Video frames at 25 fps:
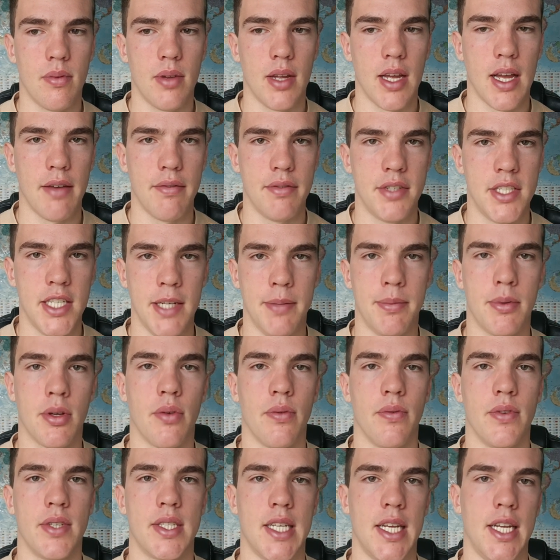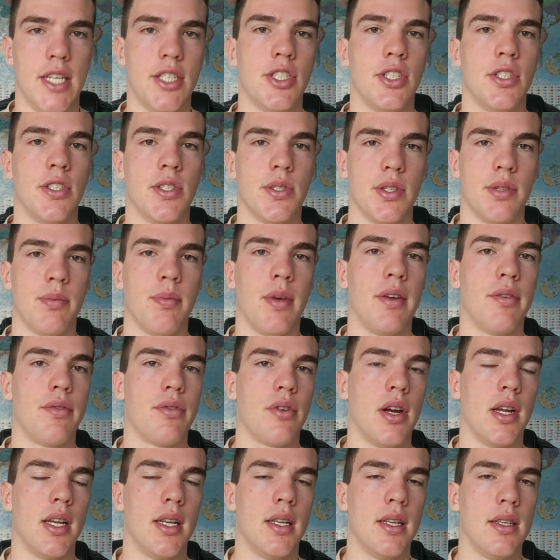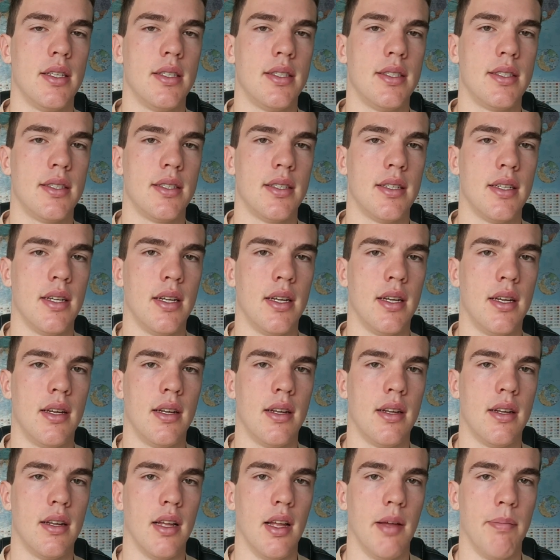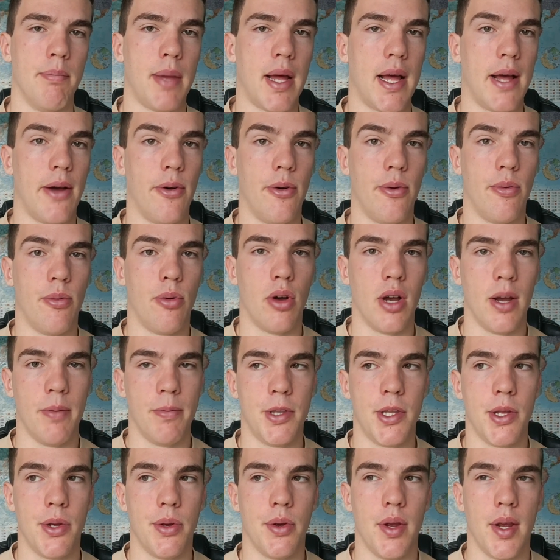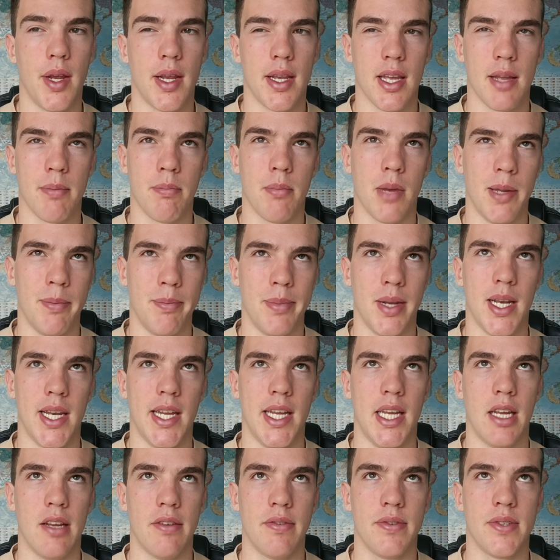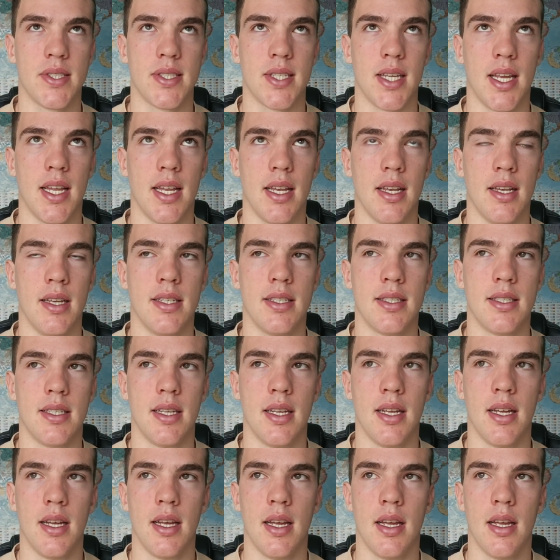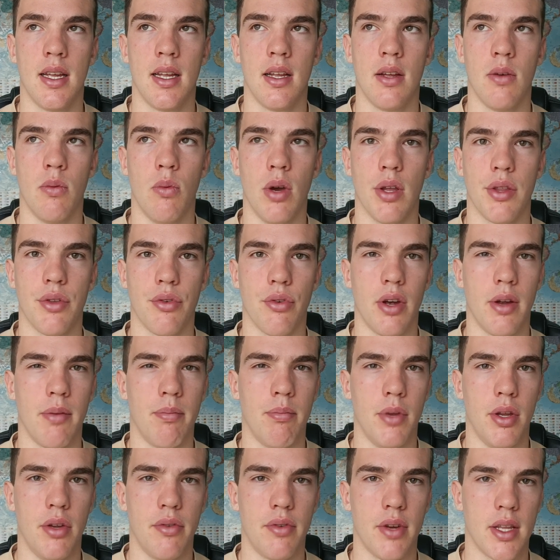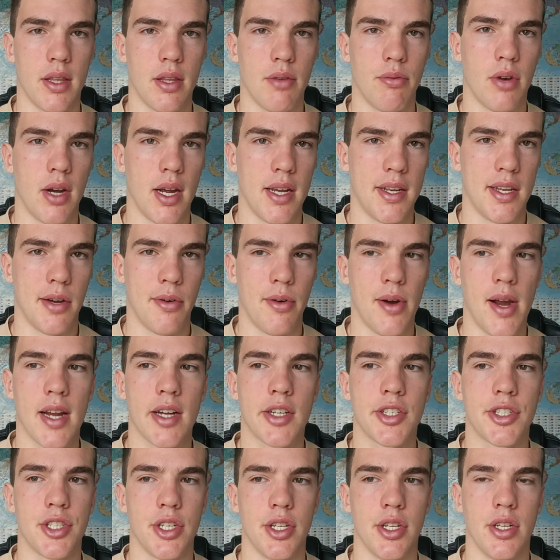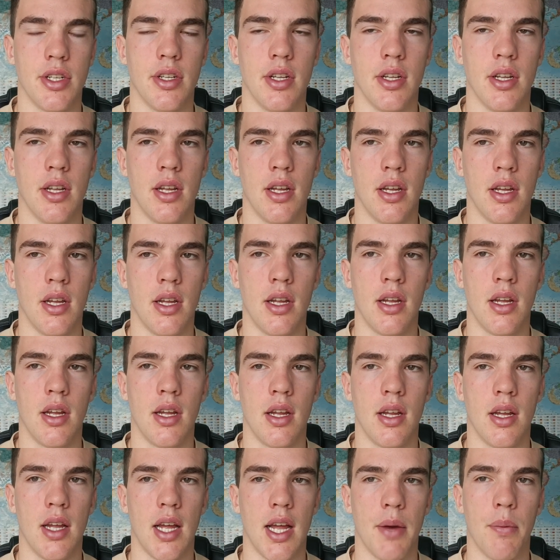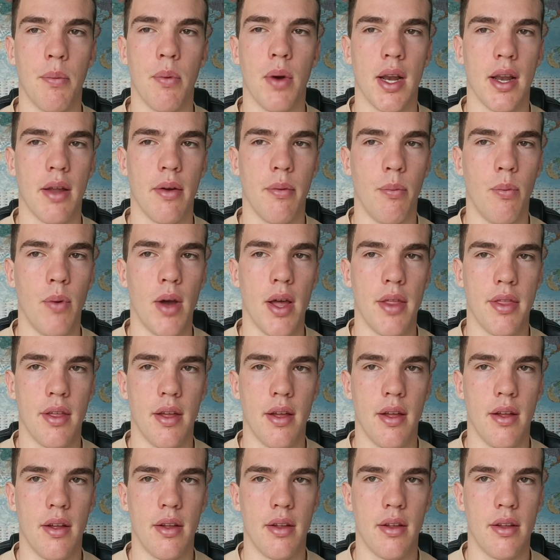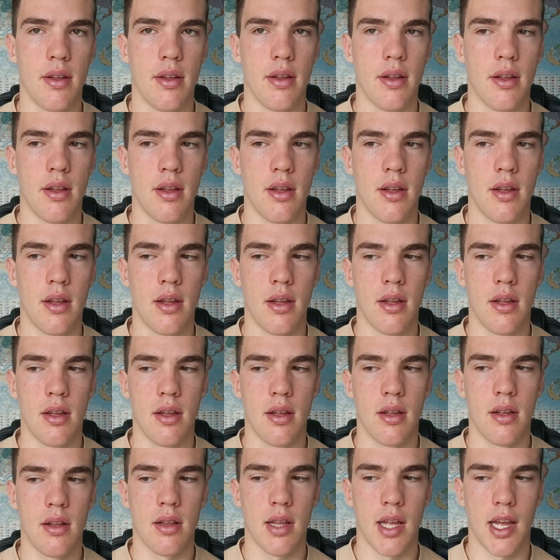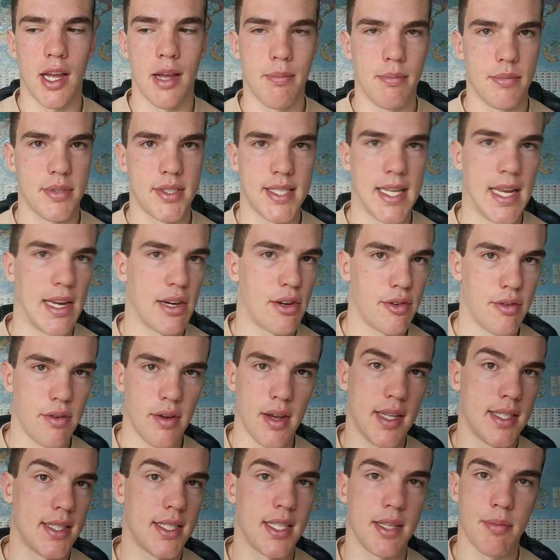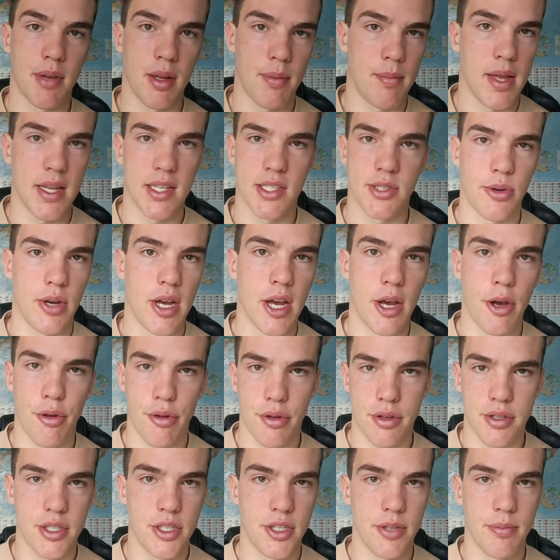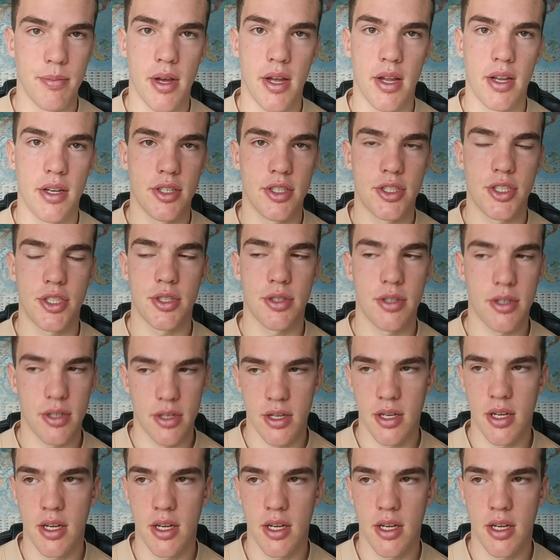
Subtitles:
have deep conversations with my friends about what I'm doing and my beliefs and whether I'm moving in the right direction, and whether like I'm sacrificing my mental health too much,